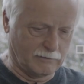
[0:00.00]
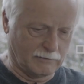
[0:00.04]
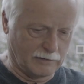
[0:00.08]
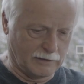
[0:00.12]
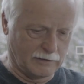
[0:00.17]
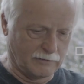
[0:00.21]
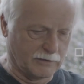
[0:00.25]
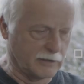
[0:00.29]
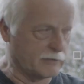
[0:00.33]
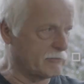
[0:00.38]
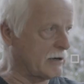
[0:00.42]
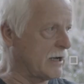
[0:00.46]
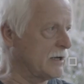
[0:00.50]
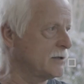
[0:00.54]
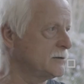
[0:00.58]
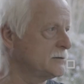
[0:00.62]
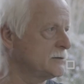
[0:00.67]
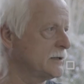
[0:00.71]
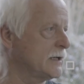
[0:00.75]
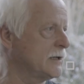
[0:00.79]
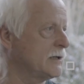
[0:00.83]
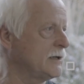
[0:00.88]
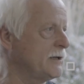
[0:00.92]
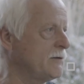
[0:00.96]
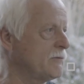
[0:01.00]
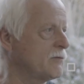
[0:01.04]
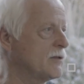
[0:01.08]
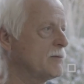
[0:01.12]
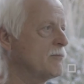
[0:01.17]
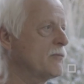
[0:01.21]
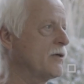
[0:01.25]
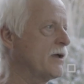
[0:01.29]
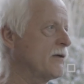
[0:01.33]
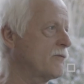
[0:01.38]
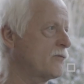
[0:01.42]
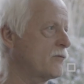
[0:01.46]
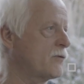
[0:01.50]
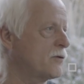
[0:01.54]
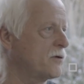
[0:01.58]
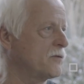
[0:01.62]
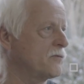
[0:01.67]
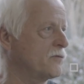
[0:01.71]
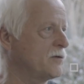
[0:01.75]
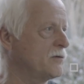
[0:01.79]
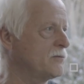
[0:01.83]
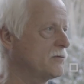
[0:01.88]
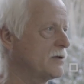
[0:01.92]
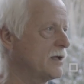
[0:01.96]
the ground and leave them there for
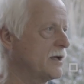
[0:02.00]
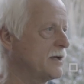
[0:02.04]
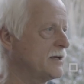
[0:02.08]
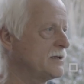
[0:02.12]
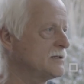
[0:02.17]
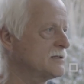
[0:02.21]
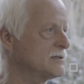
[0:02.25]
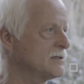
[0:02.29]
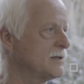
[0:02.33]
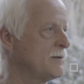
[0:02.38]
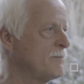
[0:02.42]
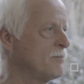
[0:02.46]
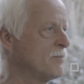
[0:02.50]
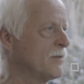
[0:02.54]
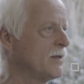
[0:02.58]
a few days.